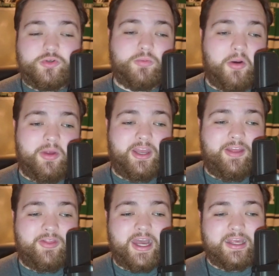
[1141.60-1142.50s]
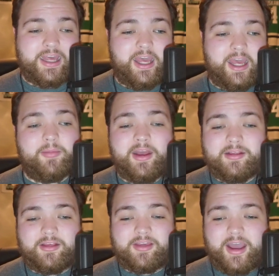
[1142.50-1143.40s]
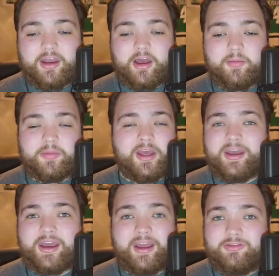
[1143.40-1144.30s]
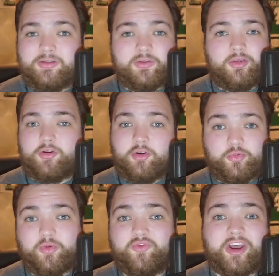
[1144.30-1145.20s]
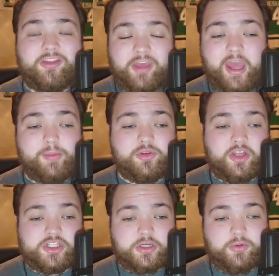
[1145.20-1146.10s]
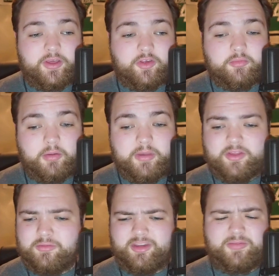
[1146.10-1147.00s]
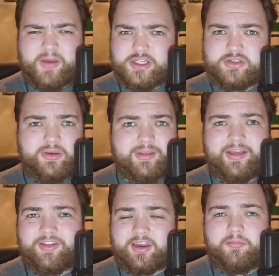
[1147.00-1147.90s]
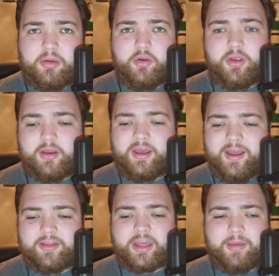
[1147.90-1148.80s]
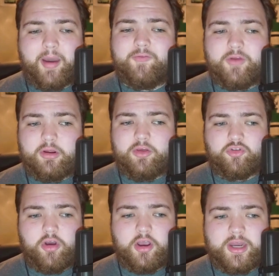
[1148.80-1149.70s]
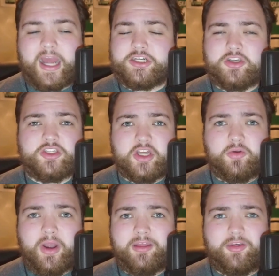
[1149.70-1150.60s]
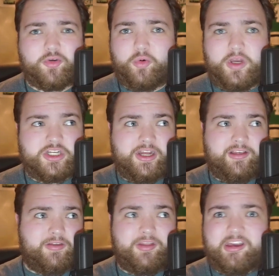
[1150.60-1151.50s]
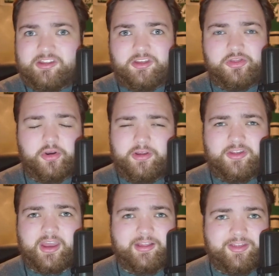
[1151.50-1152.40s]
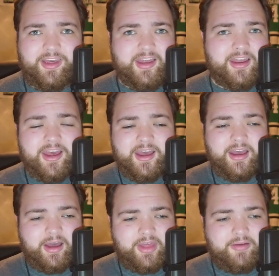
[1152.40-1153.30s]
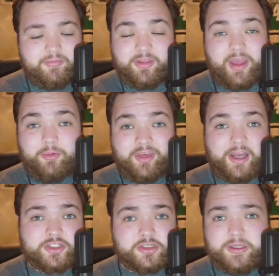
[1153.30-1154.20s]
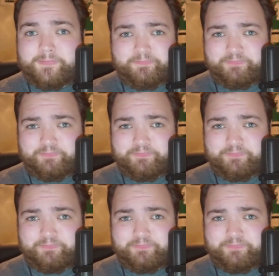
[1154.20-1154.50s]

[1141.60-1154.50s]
moment in that game to tie it up. And then the Stars were finally able to generate some momentum, especially in that second period that came out very strong and actually generated the scoring chance less than 30 seconds in. That was actually